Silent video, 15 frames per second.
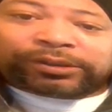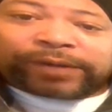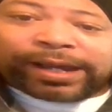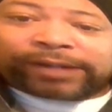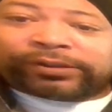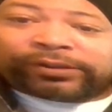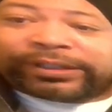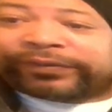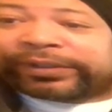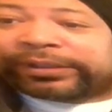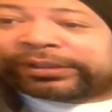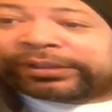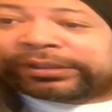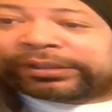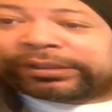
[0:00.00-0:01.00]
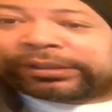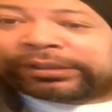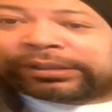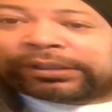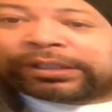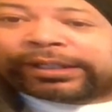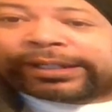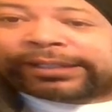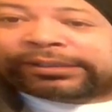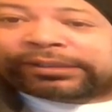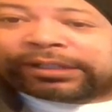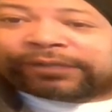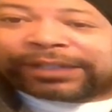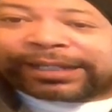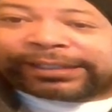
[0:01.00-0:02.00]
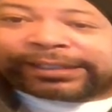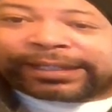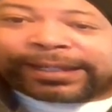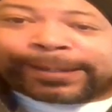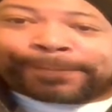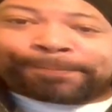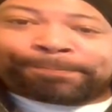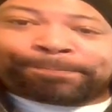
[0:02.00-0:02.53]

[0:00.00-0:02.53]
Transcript: I don't even look at stuff like that.